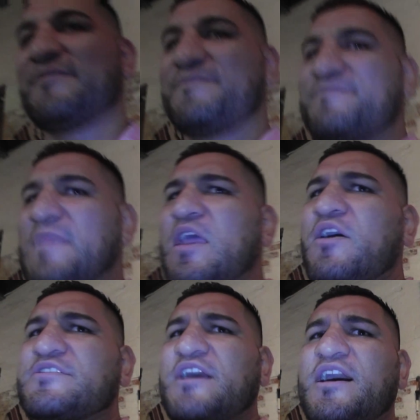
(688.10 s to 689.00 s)
It
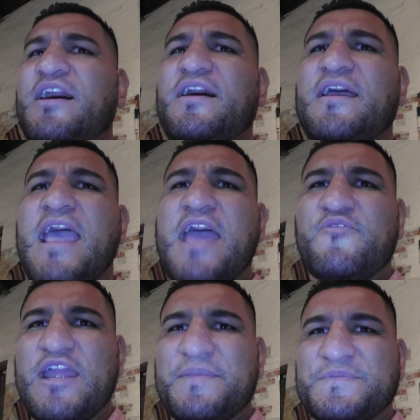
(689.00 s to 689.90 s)
was uh,
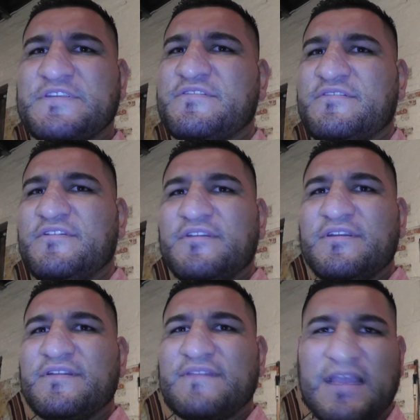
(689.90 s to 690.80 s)
hand wraps.
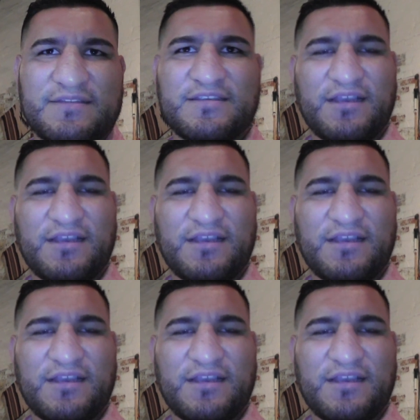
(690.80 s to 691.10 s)
That's